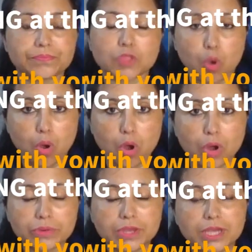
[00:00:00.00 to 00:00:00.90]

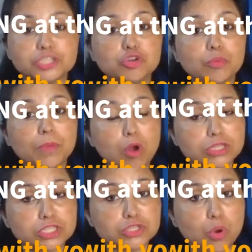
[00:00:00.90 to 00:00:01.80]
Or you may
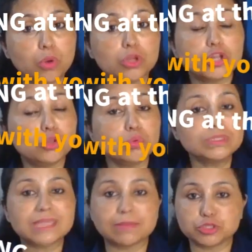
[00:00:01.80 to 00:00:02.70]
also
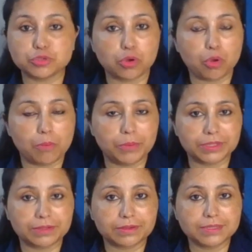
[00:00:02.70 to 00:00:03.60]
lose them to your
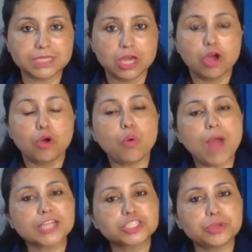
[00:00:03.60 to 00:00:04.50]
competitors who
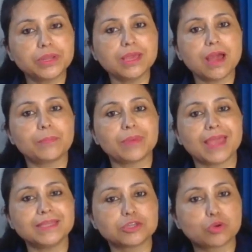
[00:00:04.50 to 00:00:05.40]
actually
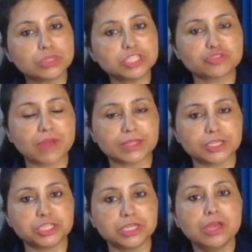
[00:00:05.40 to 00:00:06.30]
applied good
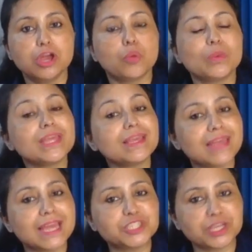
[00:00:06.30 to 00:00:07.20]
strategy with
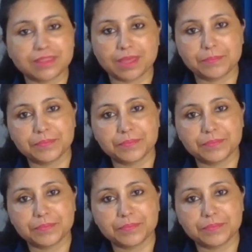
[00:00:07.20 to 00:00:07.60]
engaging them.